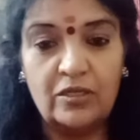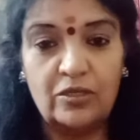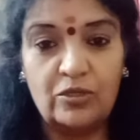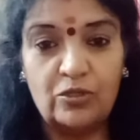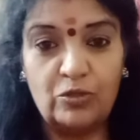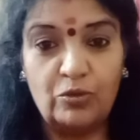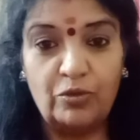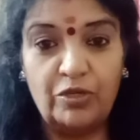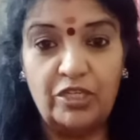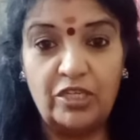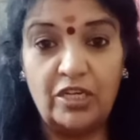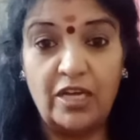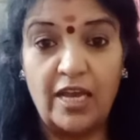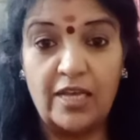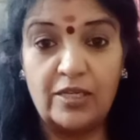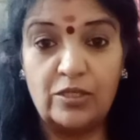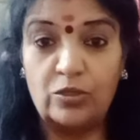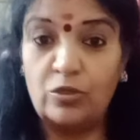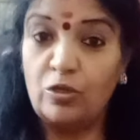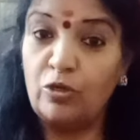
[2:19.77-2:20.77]
so it
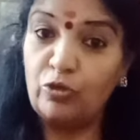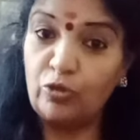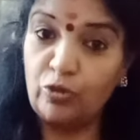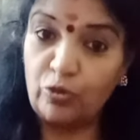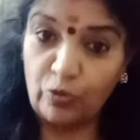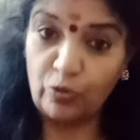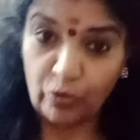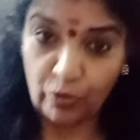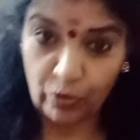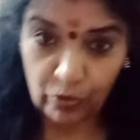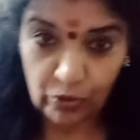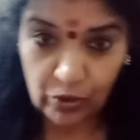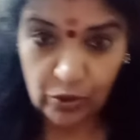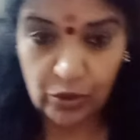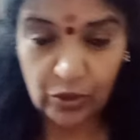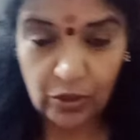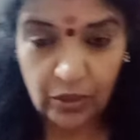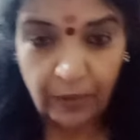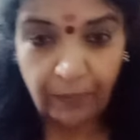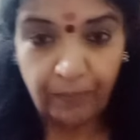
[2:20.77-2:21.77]
has 2 roots.